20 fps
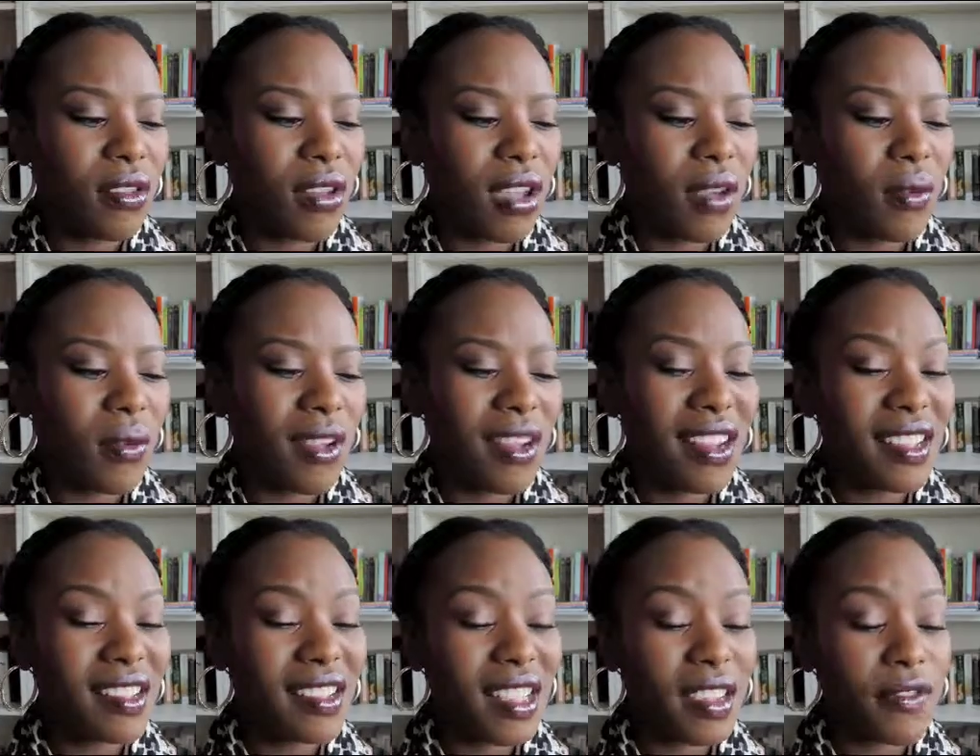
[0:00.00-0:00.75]
know, I
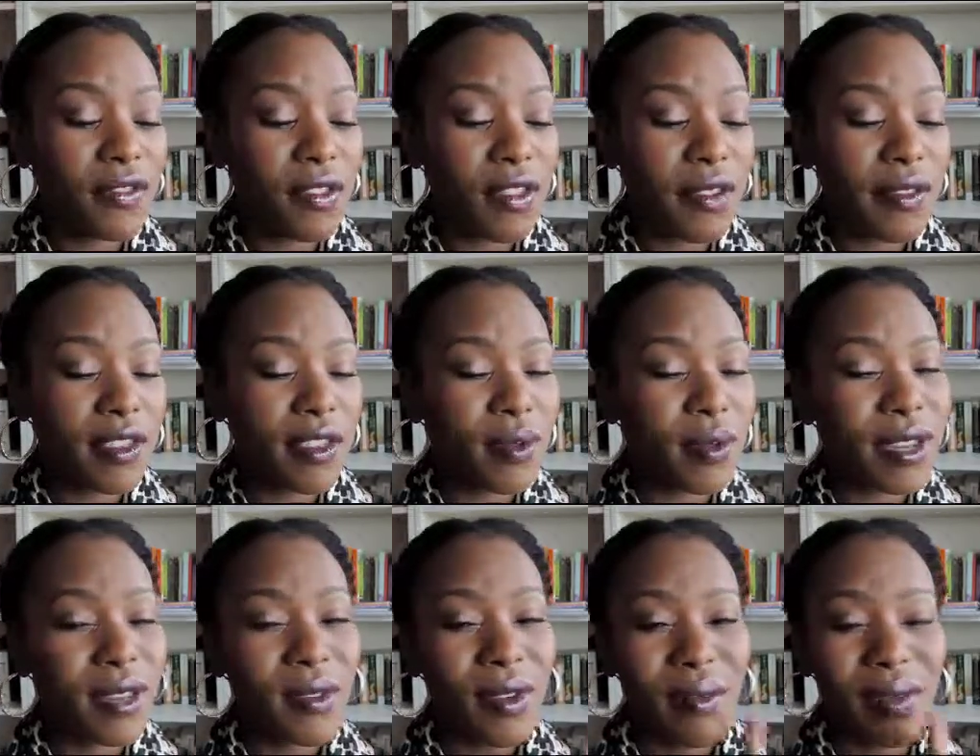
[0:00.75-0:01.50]
want to say Forever
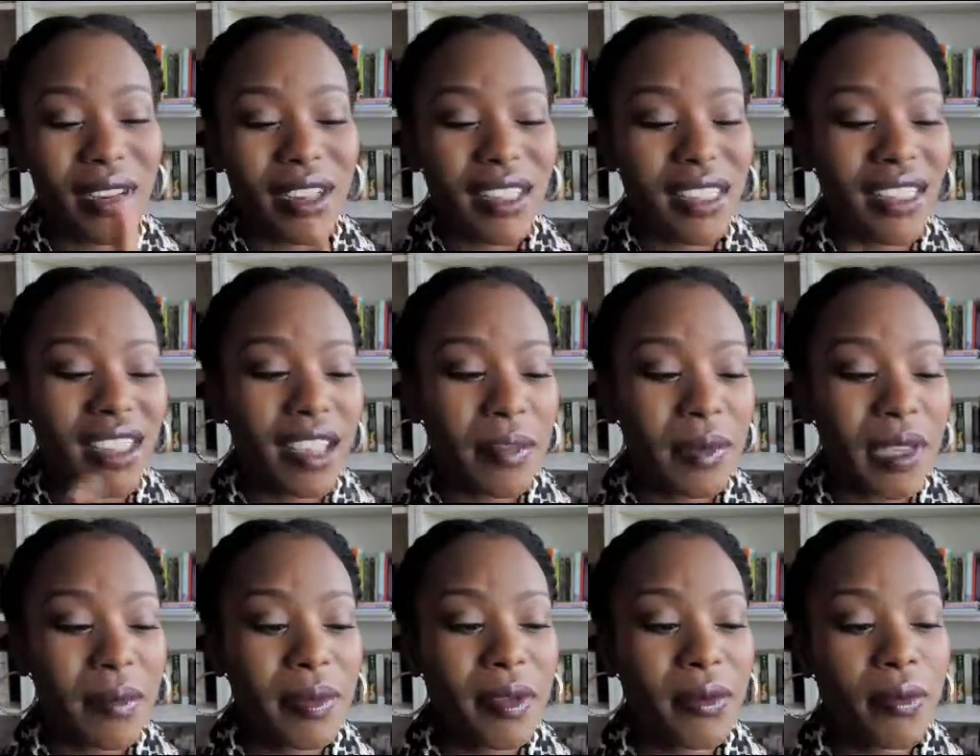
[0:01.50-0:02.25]
21, but I think I
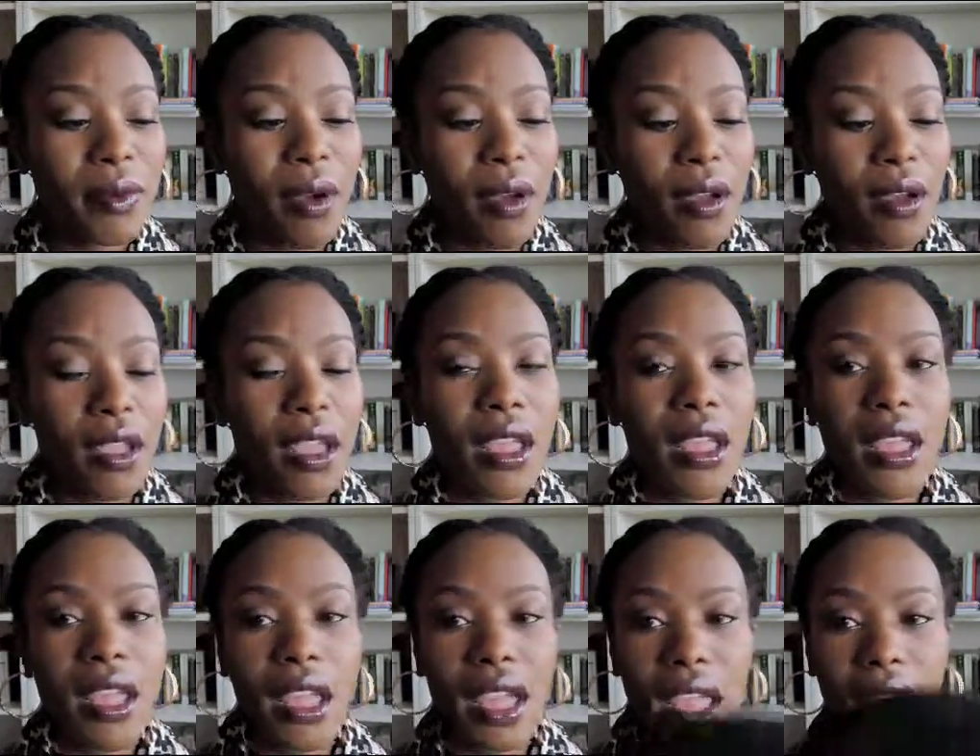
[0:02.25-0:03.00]
might be wrong.
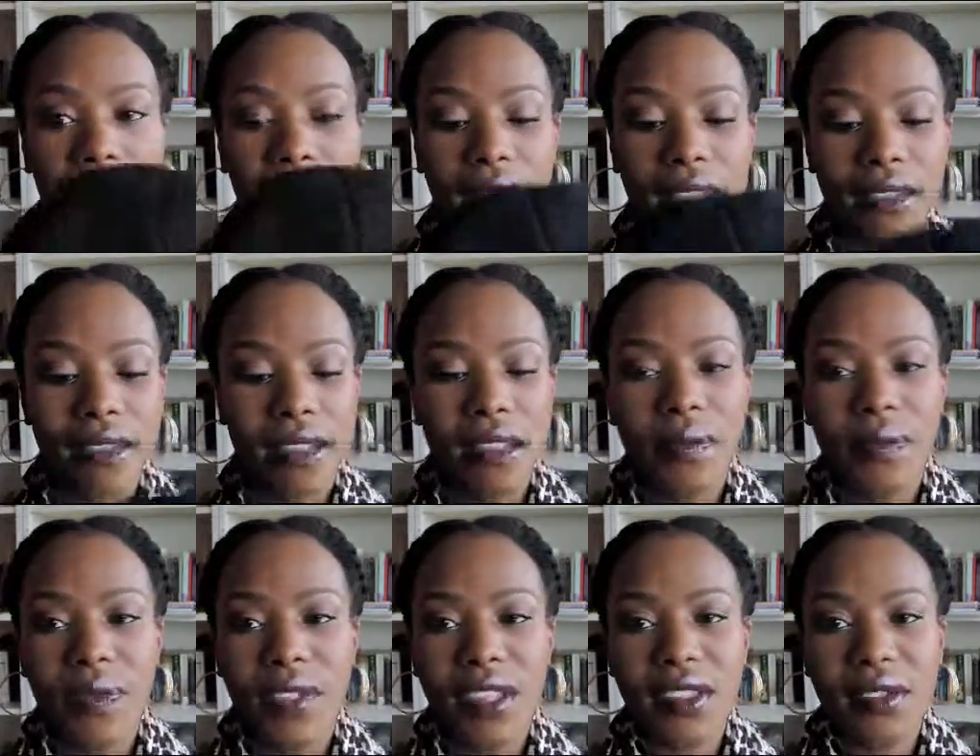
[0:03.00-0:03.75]
And
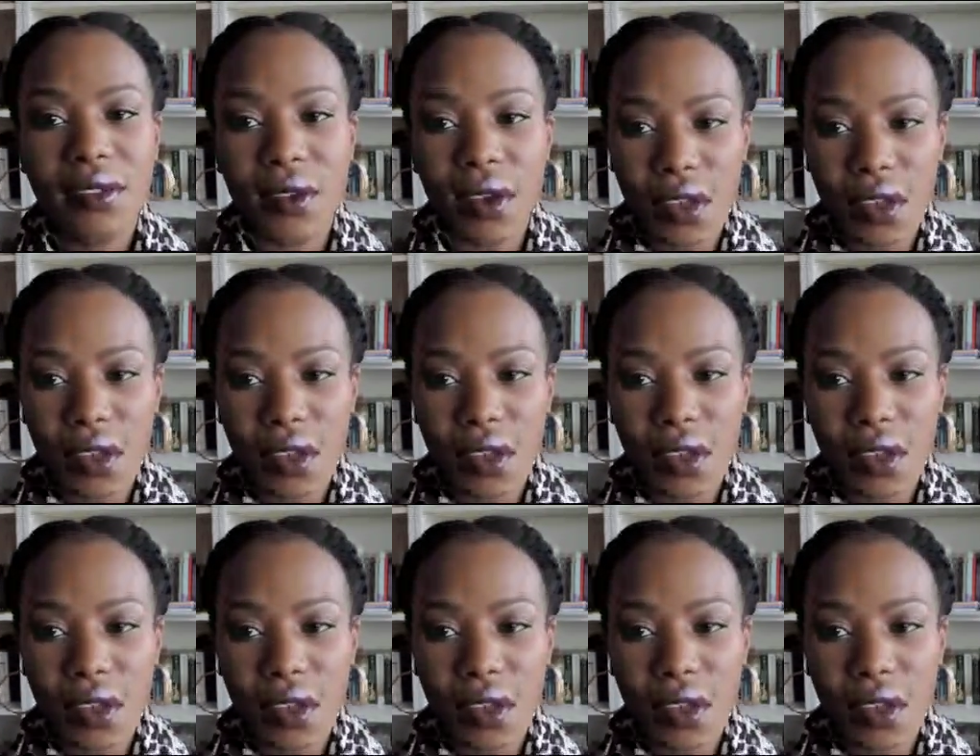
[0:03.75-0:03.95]
these